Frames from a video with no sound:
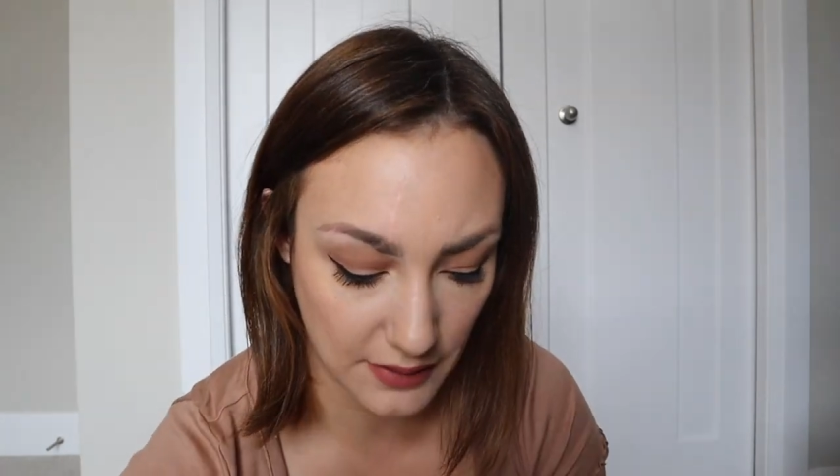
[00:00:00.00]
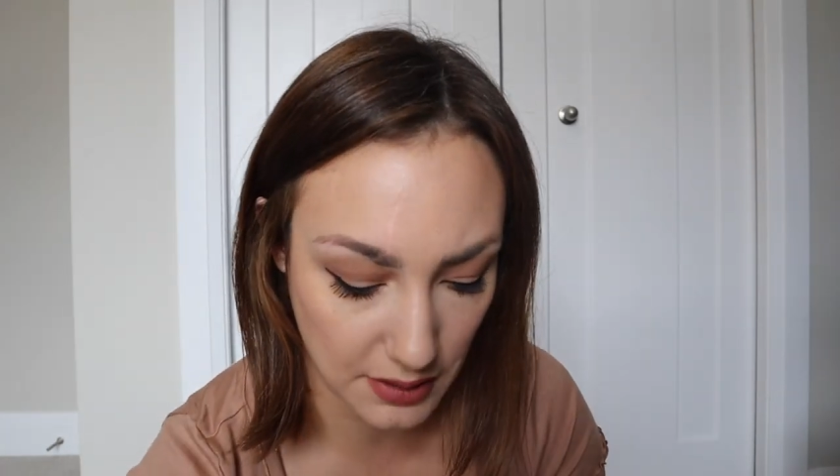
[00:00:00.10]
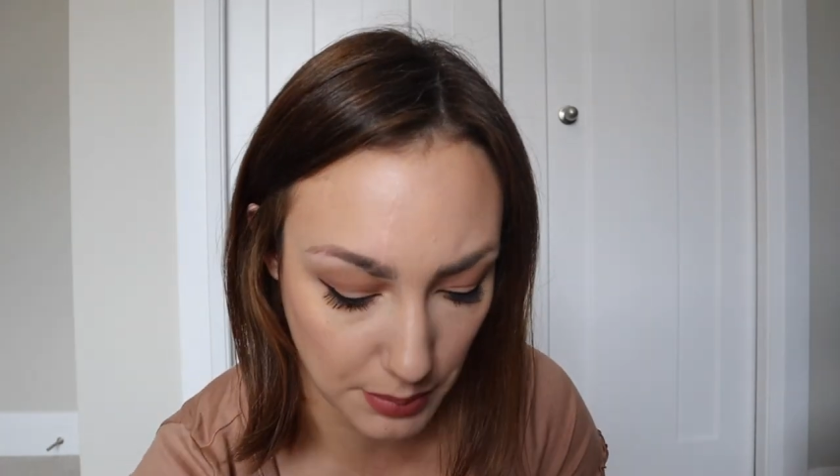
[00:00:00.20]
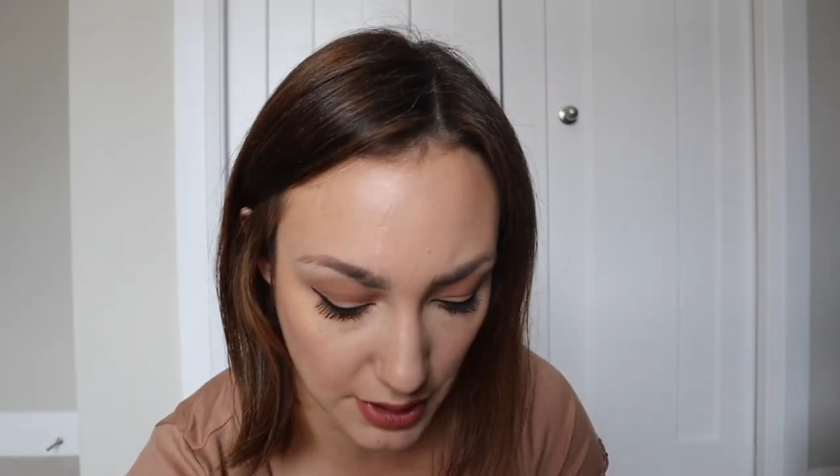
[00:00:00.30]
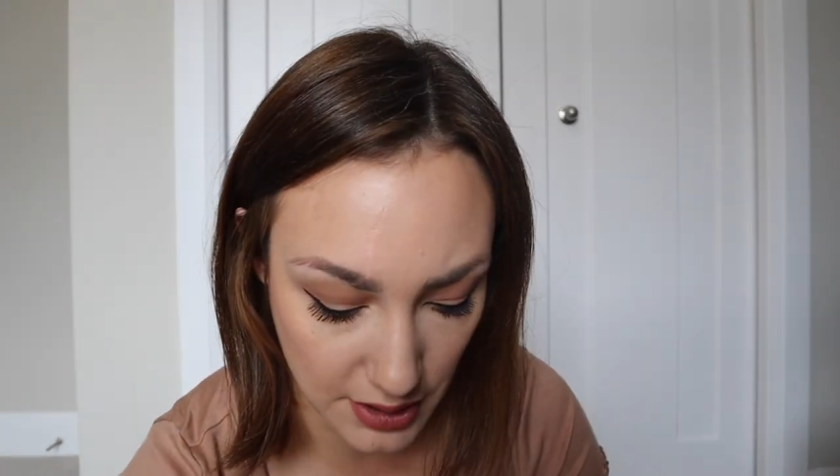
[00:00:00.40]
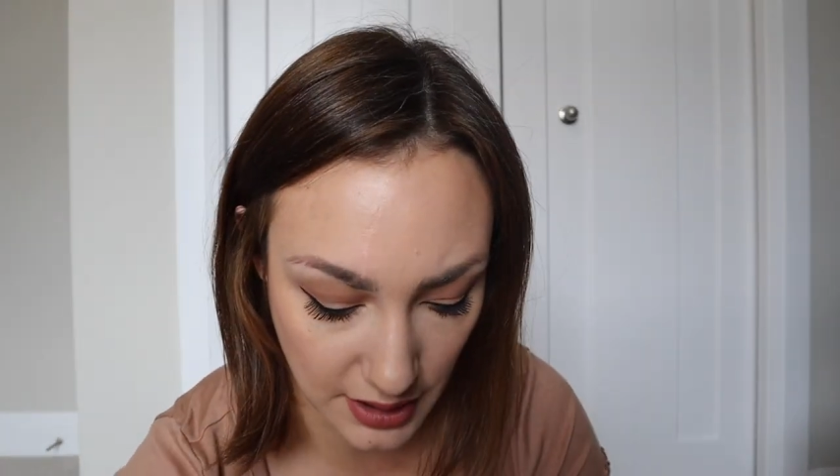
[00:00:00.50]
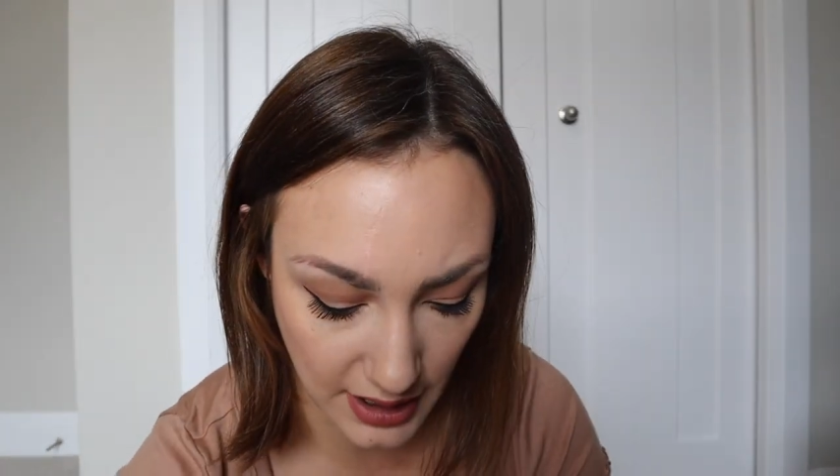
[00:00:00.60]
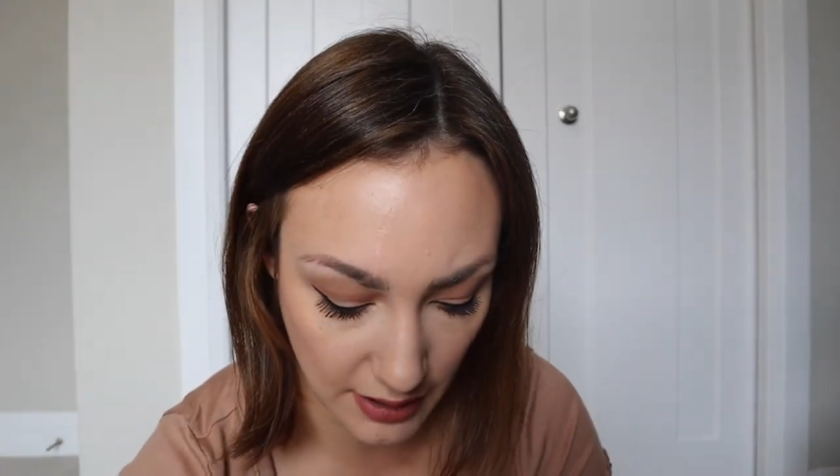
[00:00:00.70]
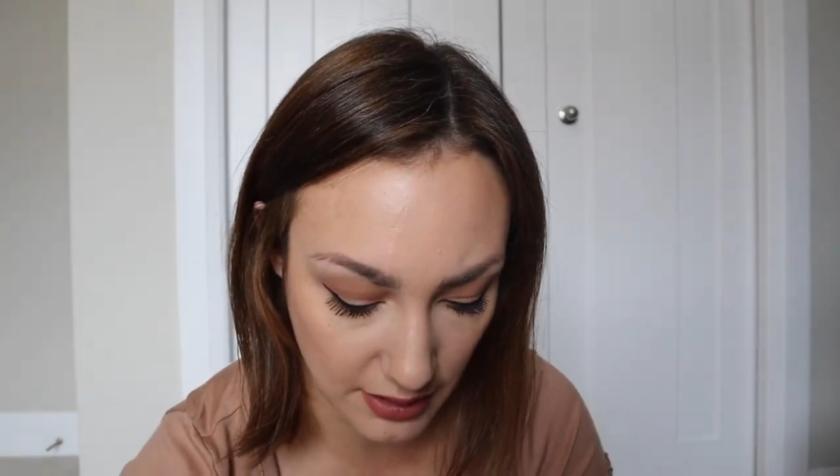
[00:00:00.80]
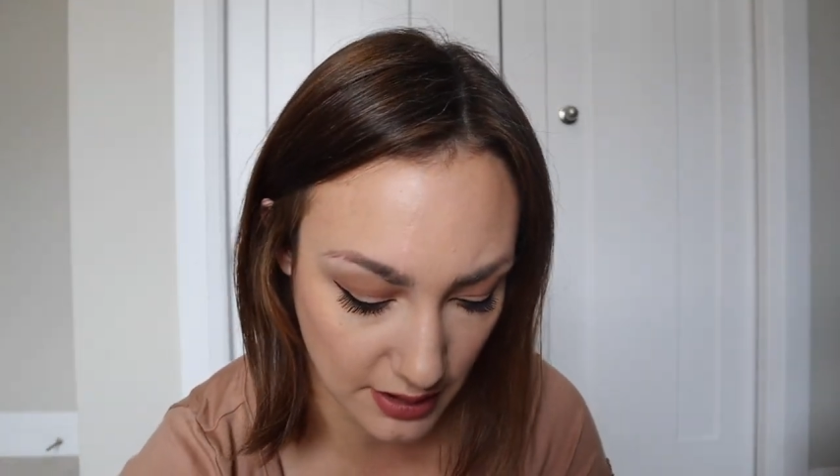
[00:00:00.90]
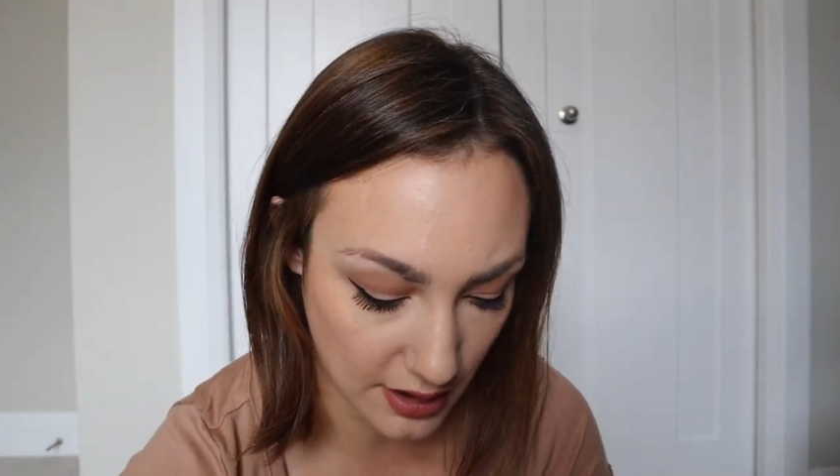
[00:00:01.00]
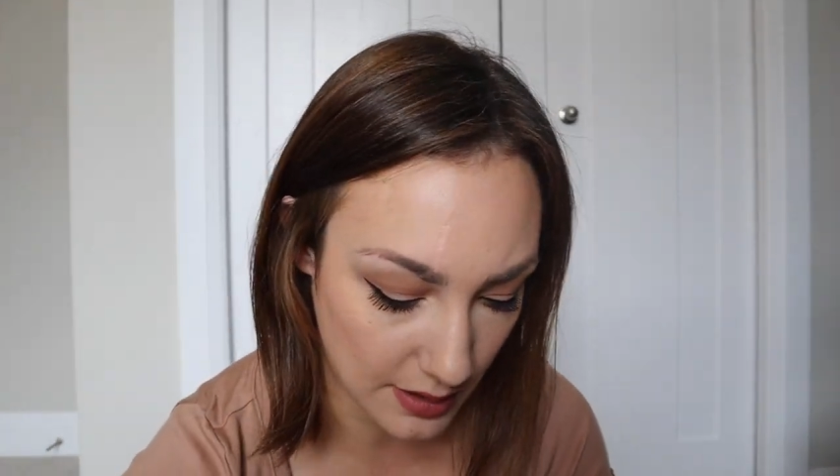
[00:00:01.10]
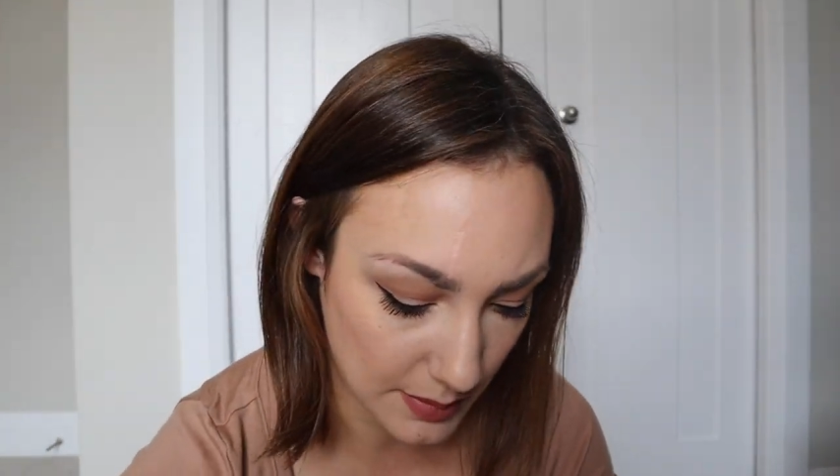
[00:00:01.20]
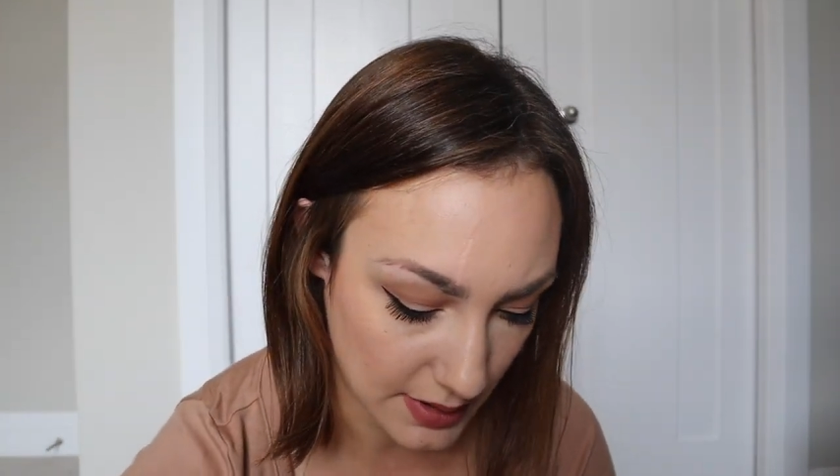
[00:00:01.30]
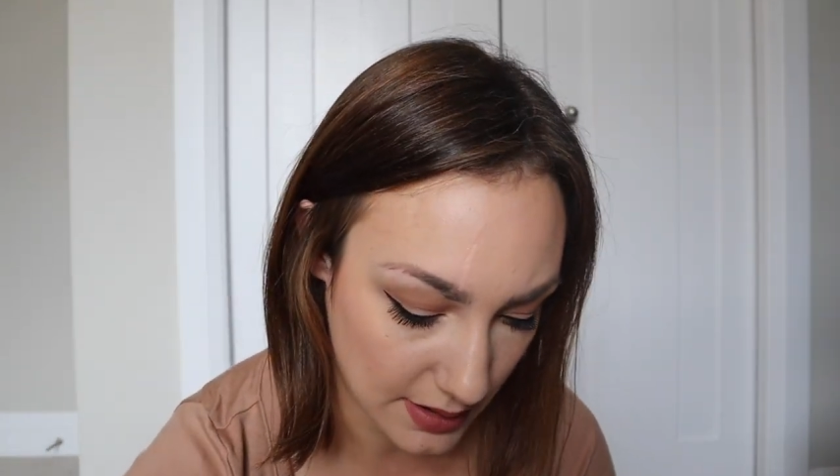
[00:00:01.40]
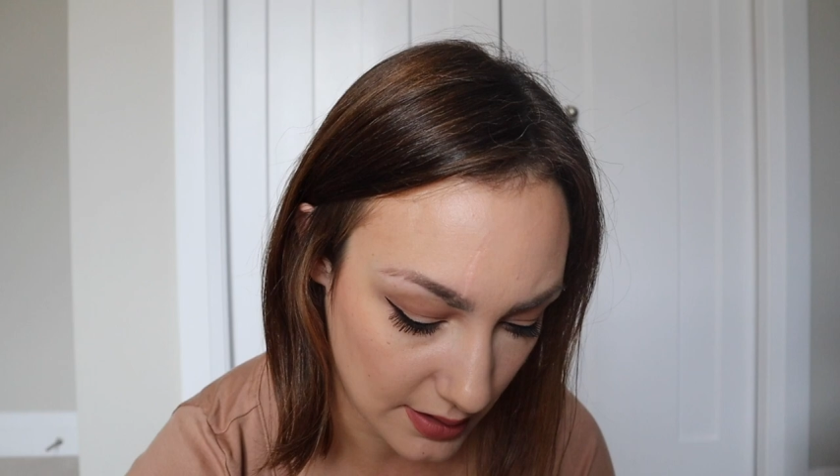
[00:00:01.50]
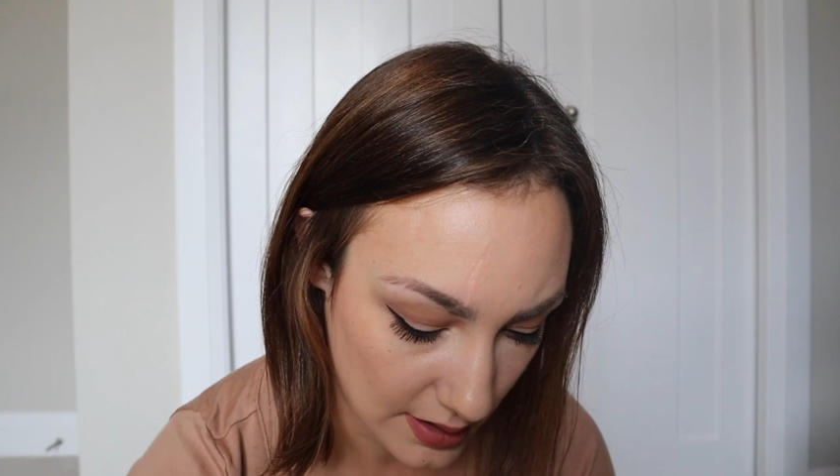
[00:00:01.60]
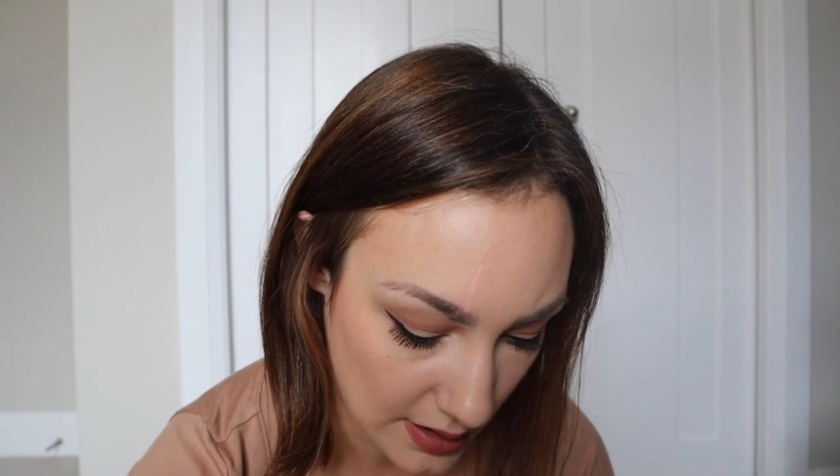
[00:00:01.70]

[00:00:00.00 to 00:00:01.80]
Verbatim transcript: to burn your countertops.